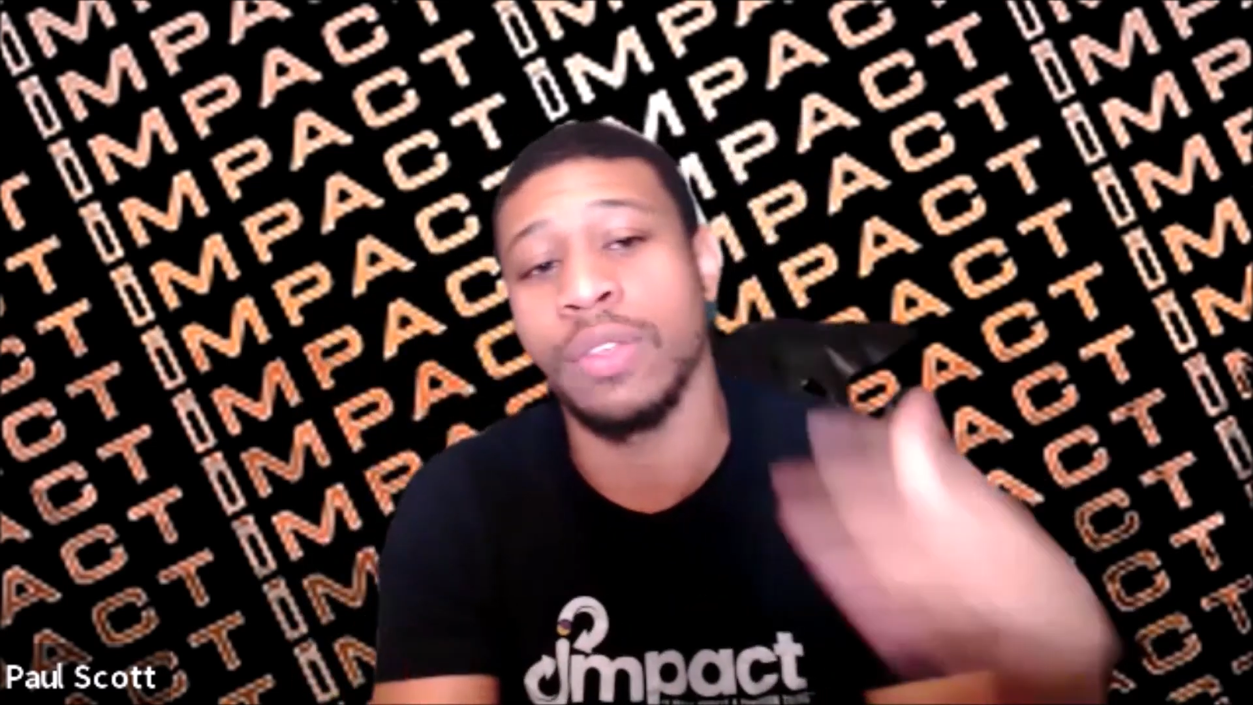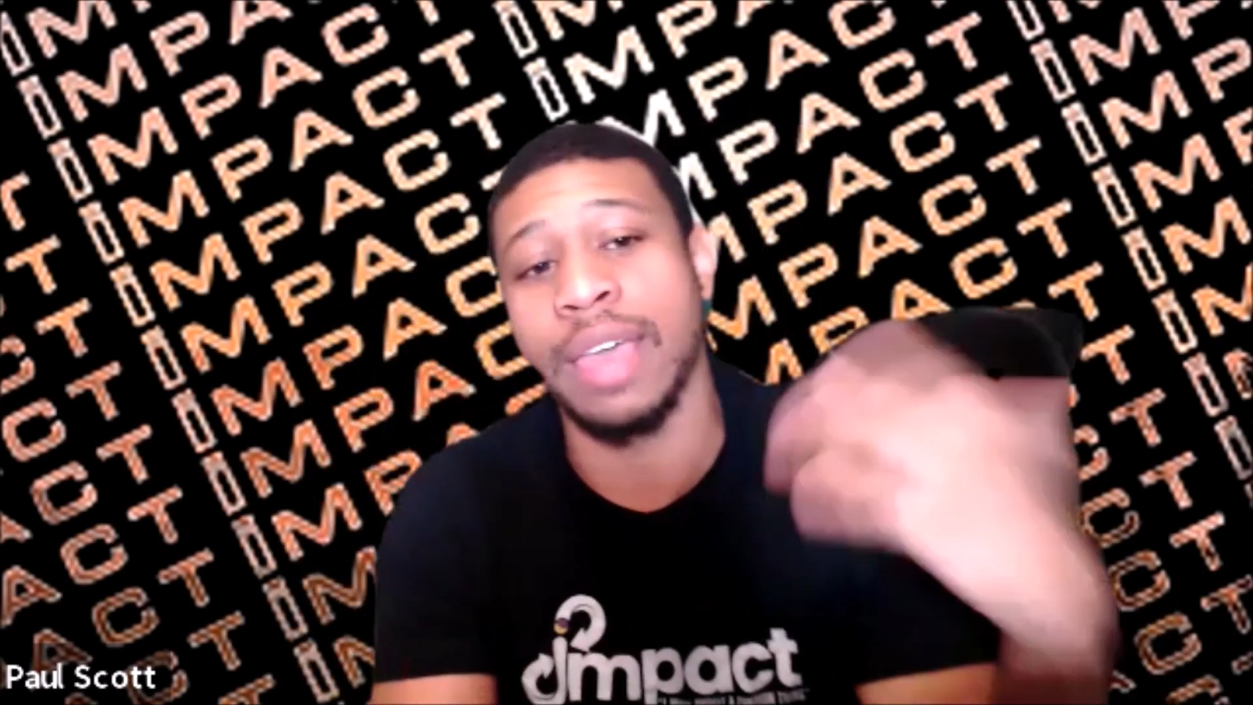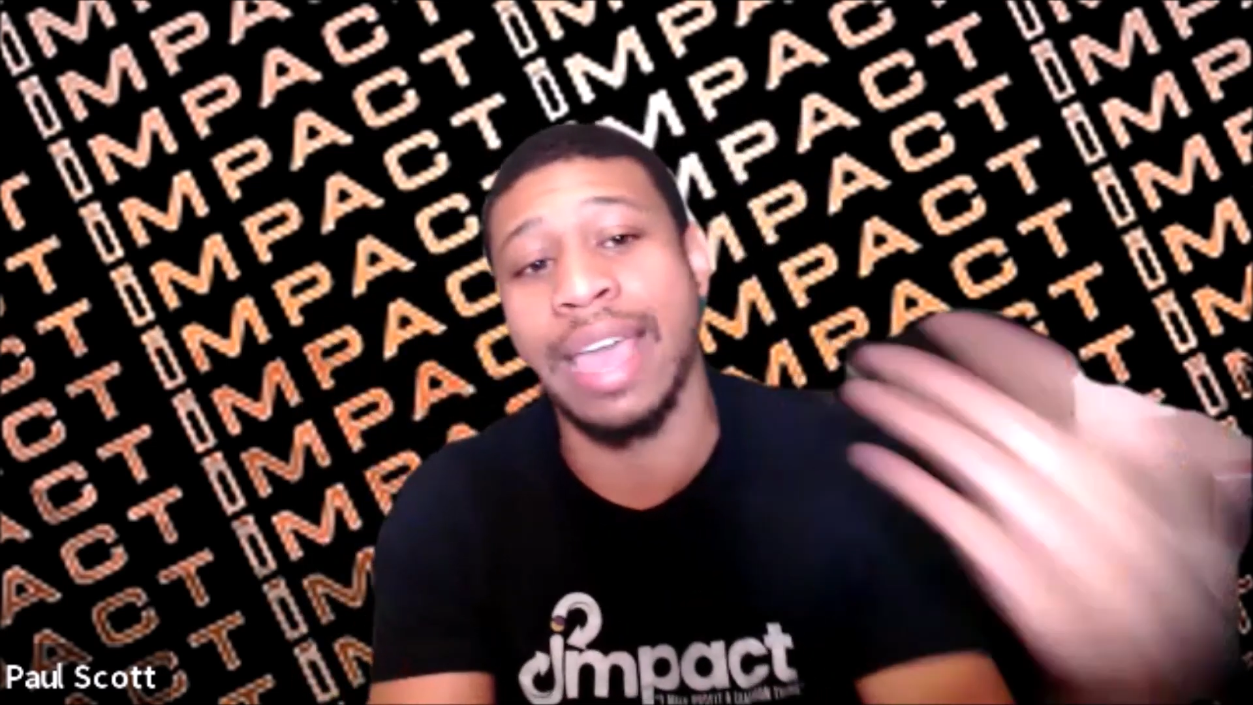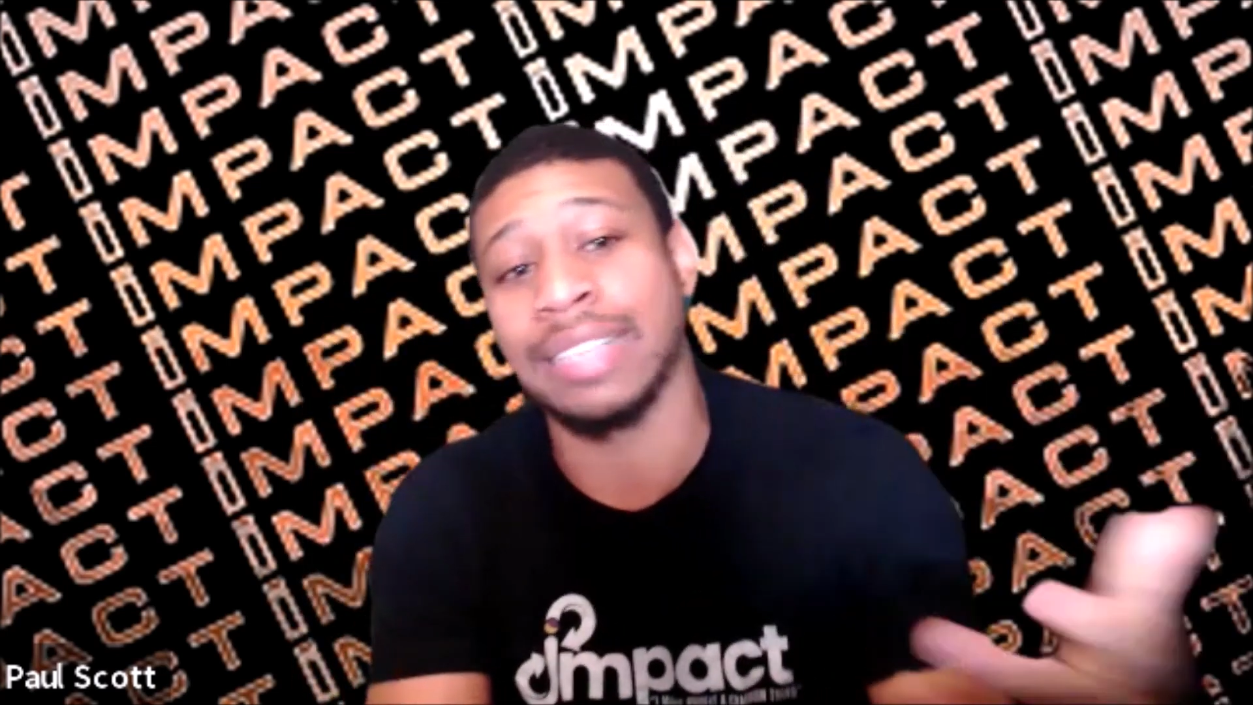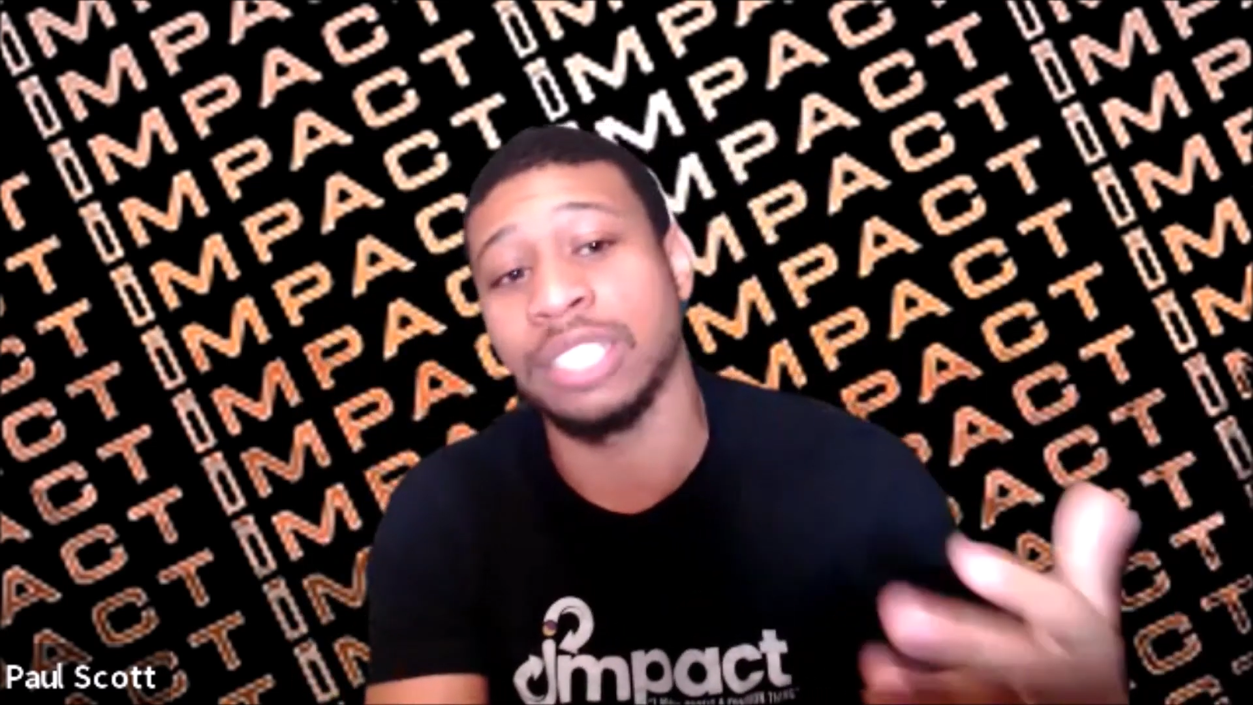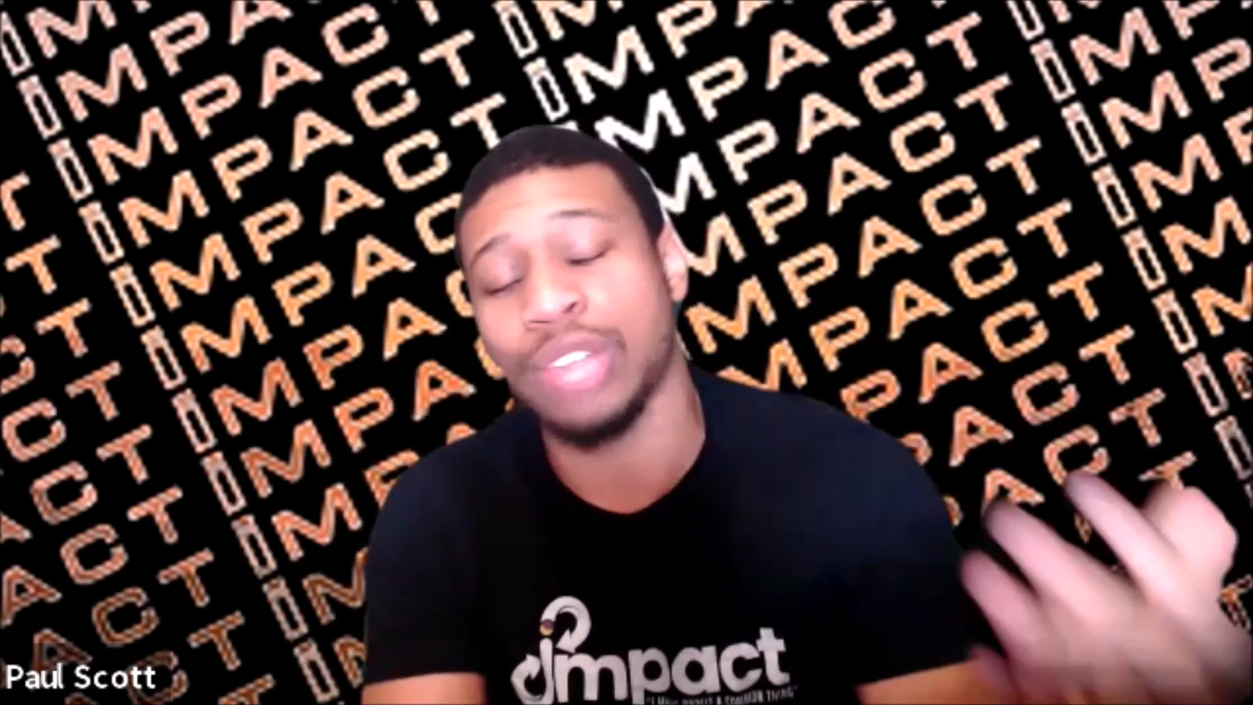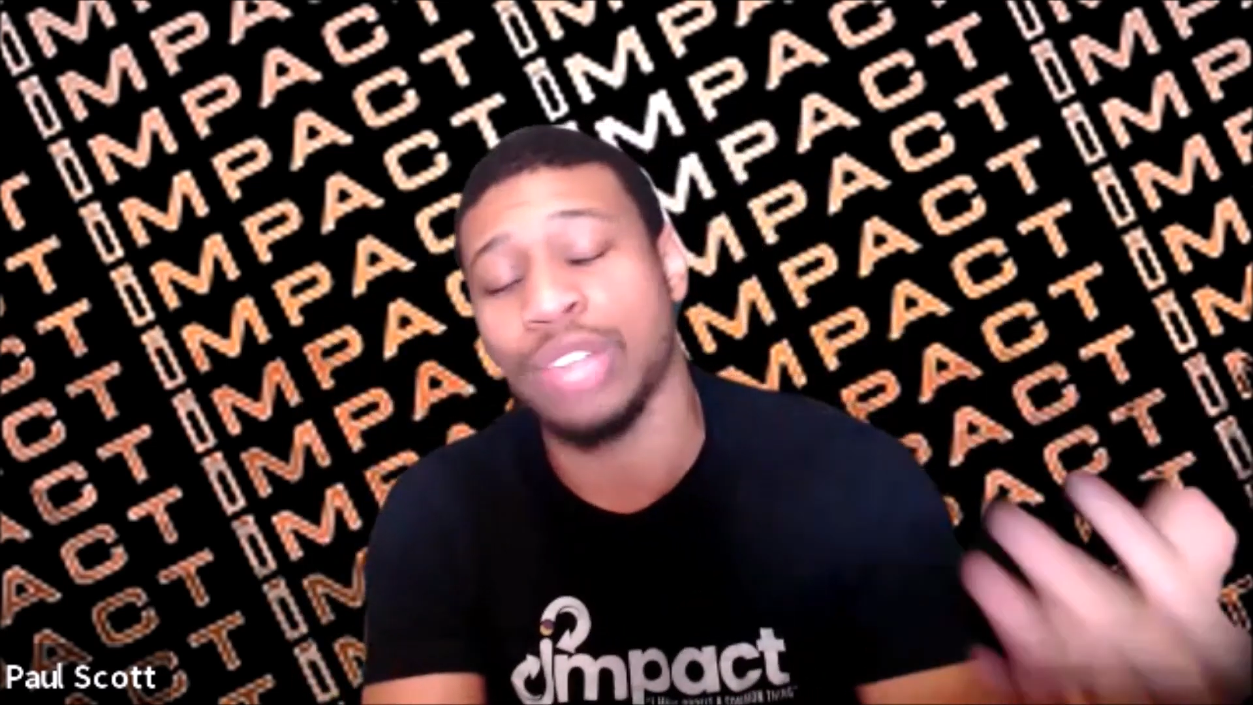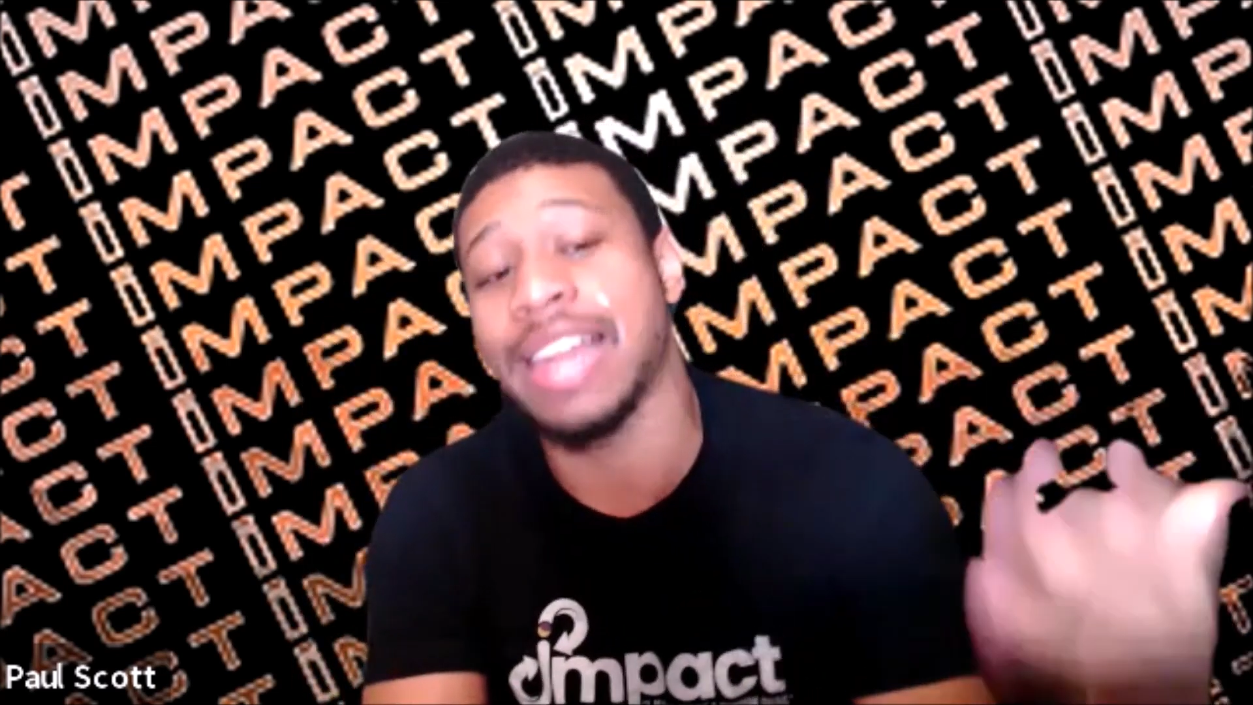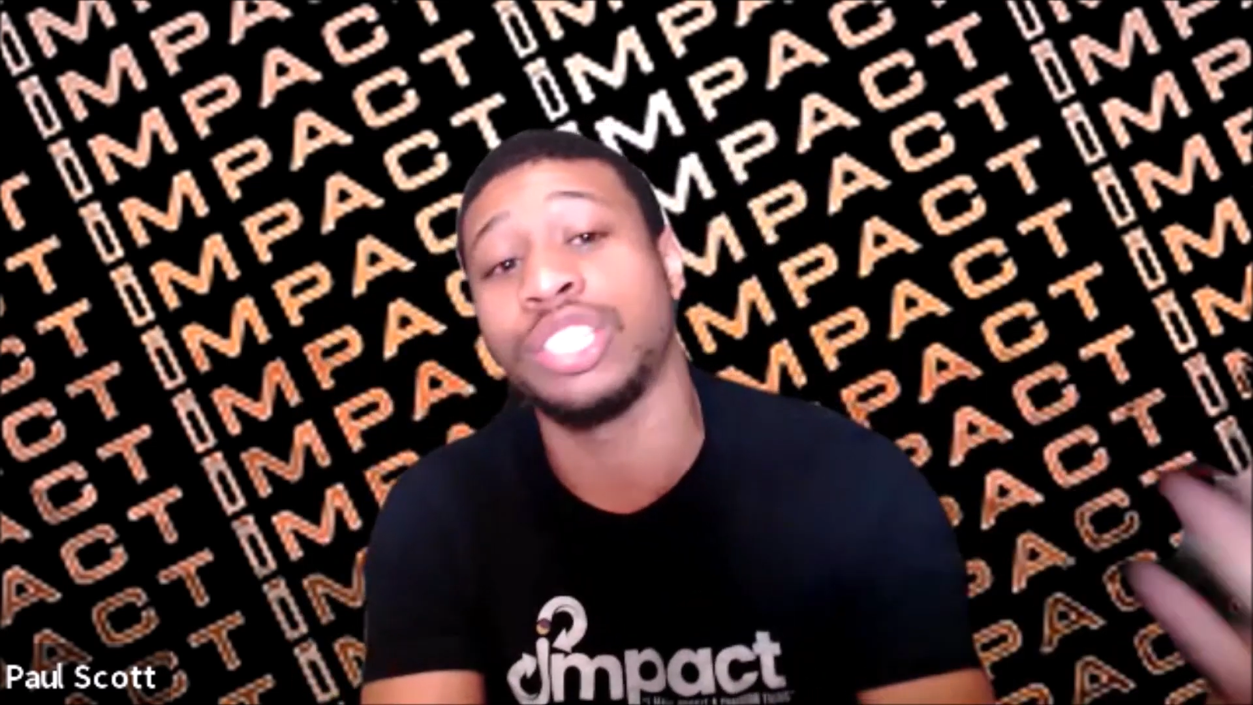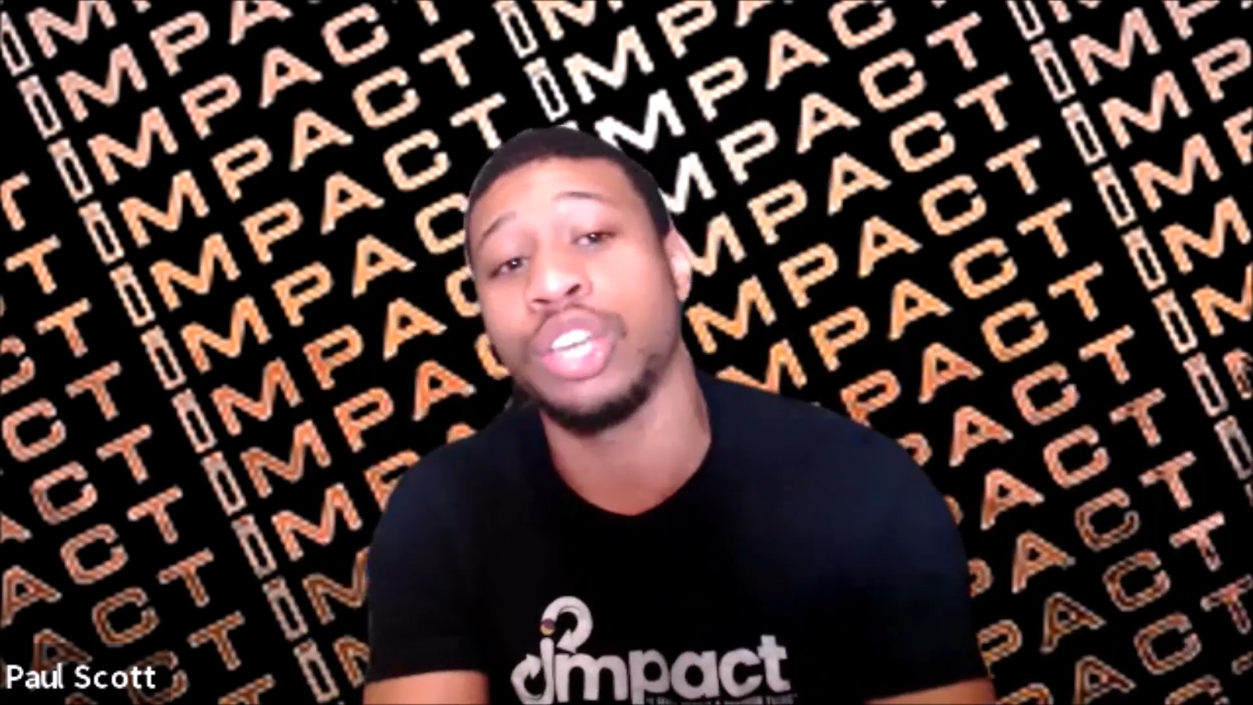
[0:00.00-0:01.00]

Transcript: the exit strategy